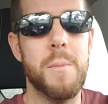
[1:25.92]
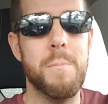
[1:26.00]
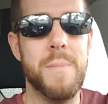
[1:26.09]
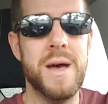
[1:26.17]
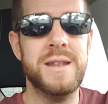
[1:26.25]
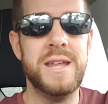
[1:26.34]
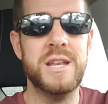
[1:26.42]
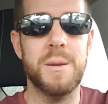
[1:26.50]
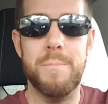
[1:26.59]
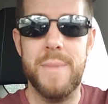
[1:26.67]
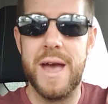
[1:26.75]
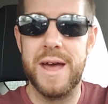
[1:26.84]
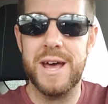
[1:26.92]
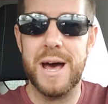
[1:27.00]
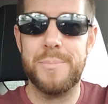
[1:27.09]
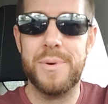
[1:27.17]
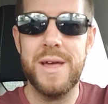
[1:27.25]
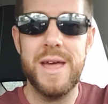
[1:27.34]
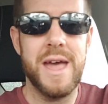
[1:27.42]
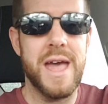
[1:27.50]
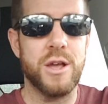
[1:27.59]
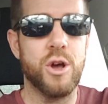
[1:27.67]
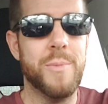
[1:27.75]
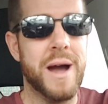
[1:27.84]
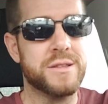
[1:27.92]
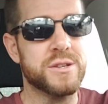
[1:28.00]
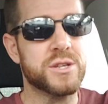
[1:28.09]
Men need to man up and go back to